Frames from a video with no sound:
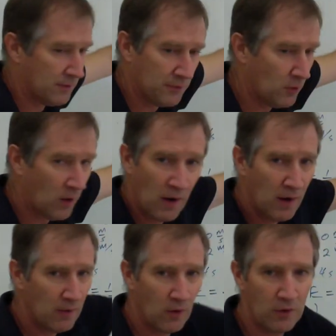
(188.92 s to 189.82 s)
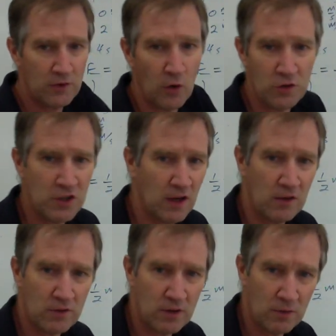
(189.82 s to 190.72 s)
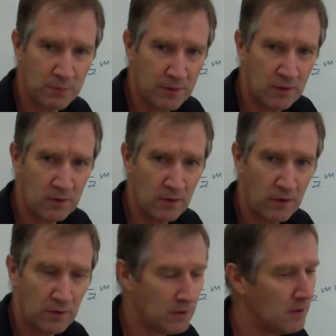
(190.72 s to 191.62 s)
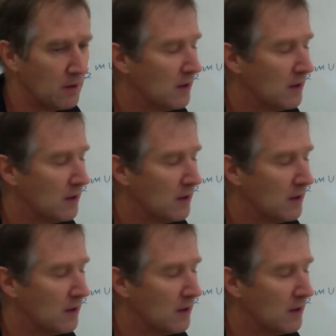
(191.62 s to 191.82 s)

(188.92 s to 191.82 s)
the floor. There is no change in potential energy.